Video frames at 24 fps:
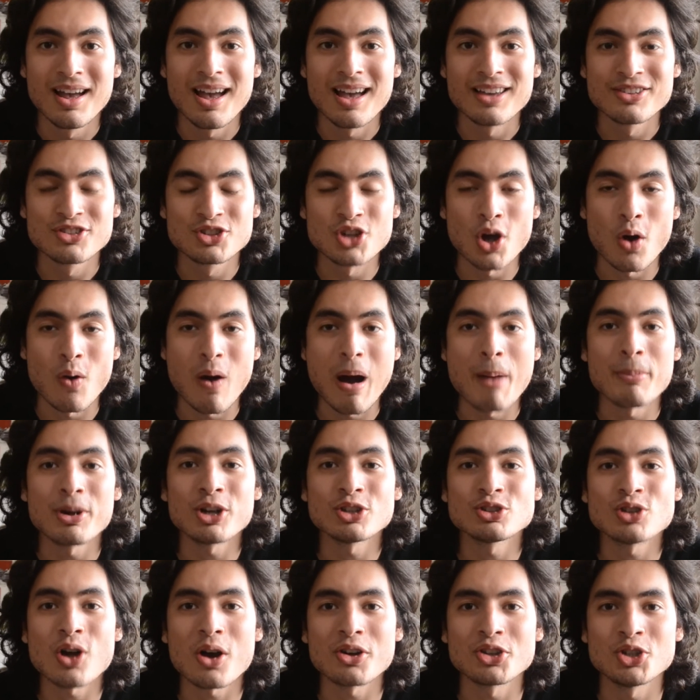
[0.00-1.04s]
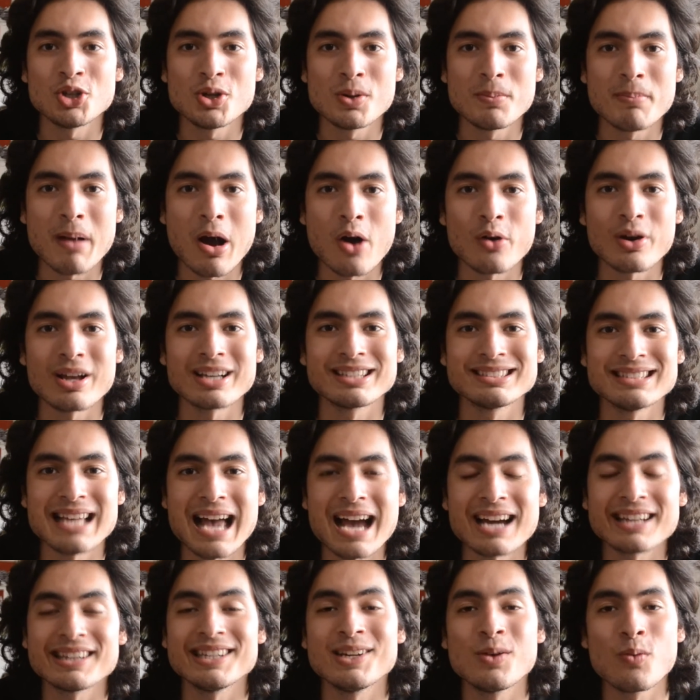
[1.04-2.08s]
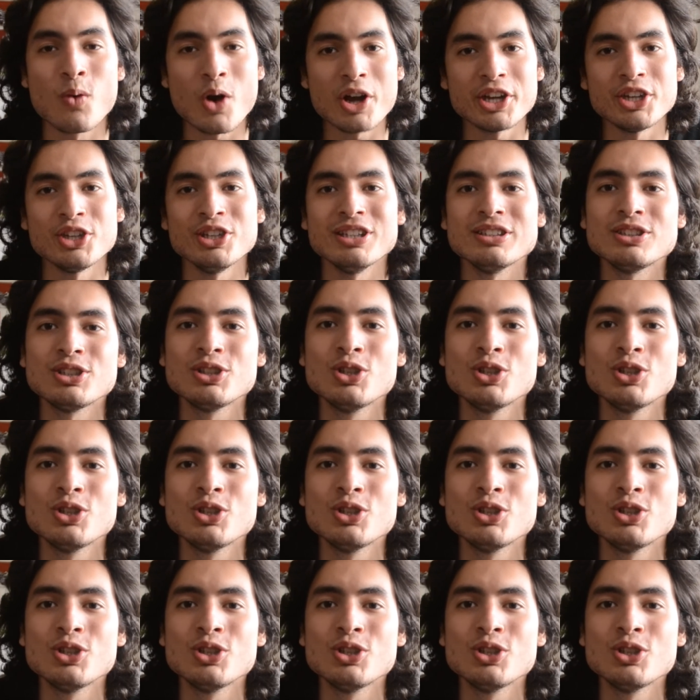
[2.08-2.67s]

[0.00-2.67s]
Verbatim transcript: So I'm going to talk to you about exactly what you need to